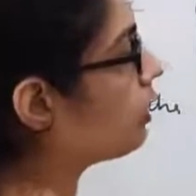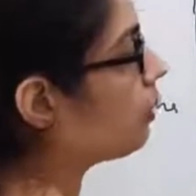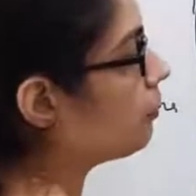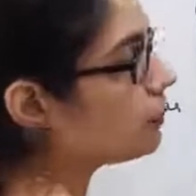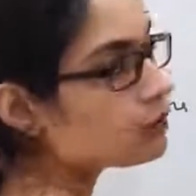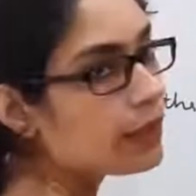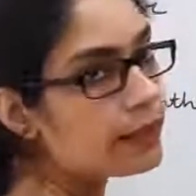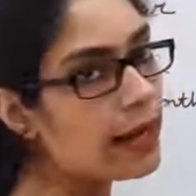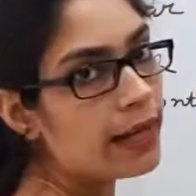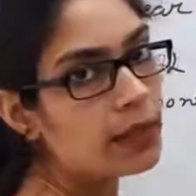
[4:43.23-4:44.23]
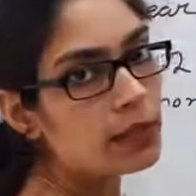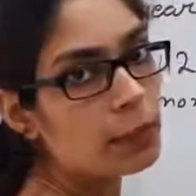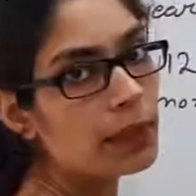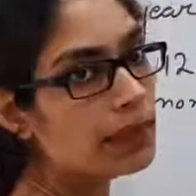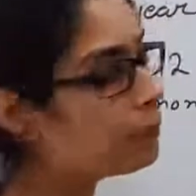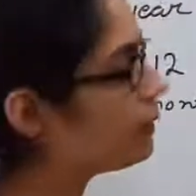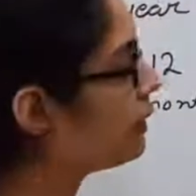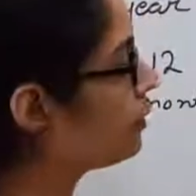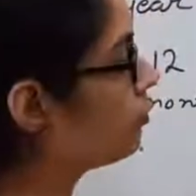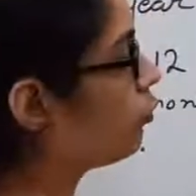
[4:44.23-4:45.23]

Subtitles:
term is entire in multiplication